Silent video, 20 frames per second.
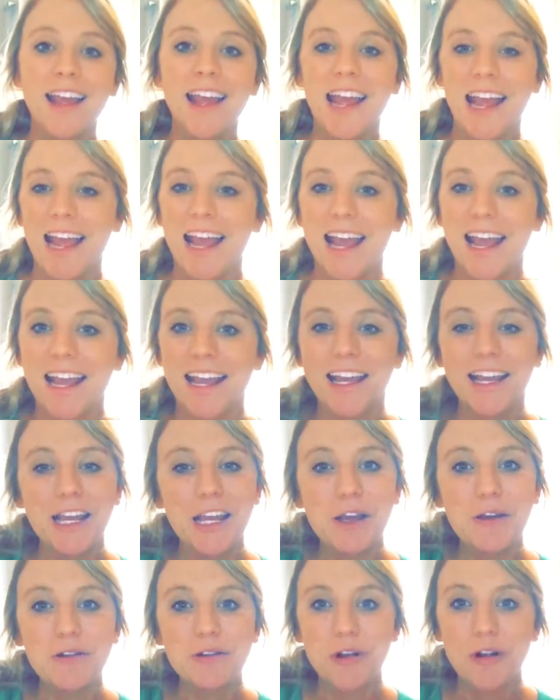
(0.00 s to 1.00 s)
hey,
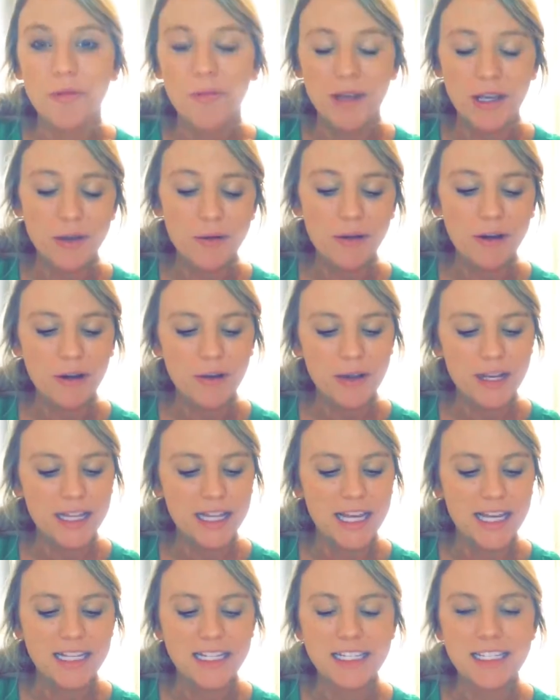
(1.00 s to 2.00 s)
you told me you were doing
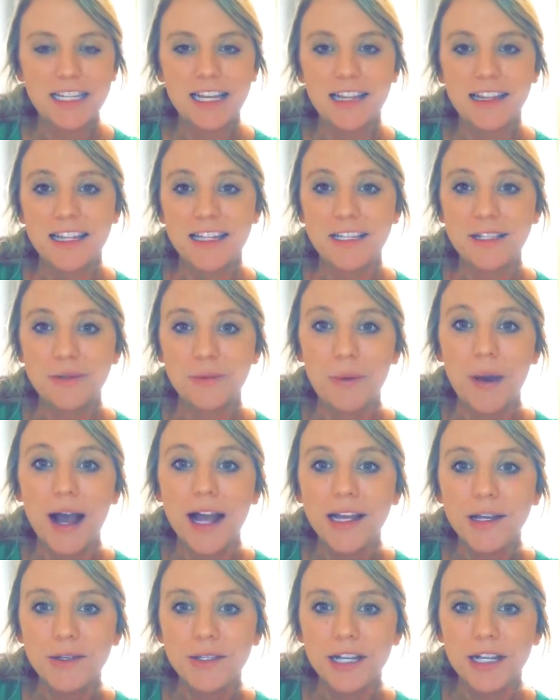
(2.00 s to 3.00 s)
this. This is why
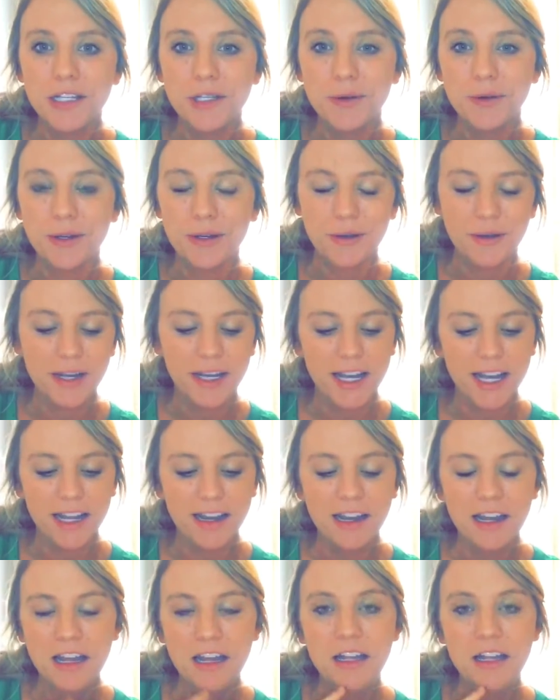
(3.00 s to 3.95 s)
you said you were doing it.